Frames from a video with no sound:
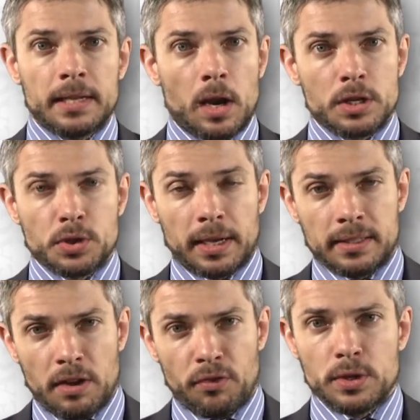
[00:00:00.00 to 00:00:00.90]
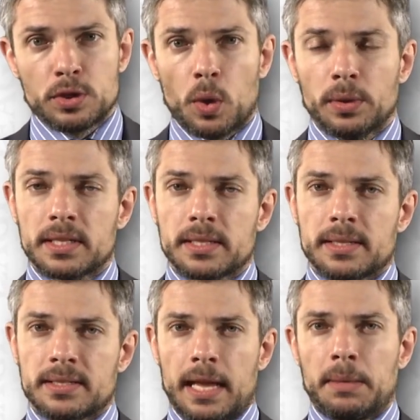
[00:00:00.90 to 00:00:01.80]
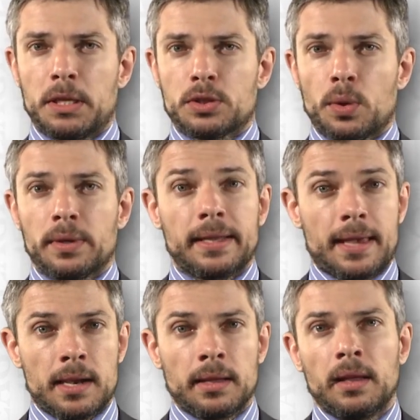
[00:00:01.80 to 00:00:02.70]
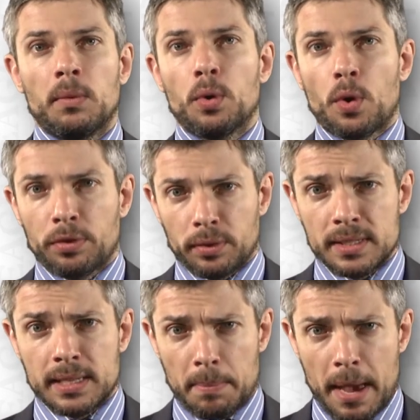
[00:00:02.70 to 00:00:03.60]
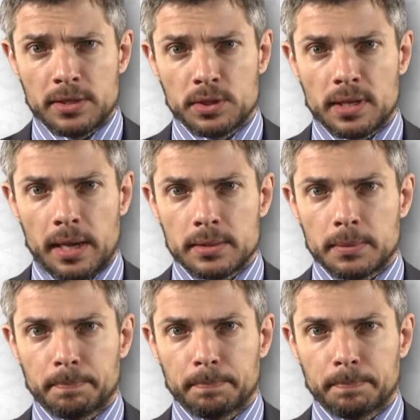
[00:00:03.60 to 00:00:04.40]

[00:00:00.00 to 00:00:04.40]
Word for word: Now let's look at a different zone. This is the sediment zone, and again, we'll go through the same exercise.